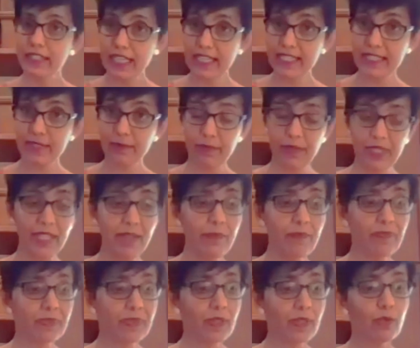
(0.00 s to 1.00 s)

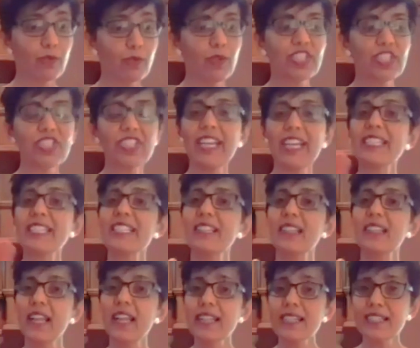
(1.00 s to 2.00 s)
recipe, which takes
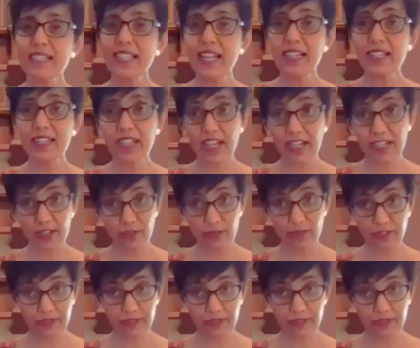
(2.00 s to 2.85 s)
less than 10 to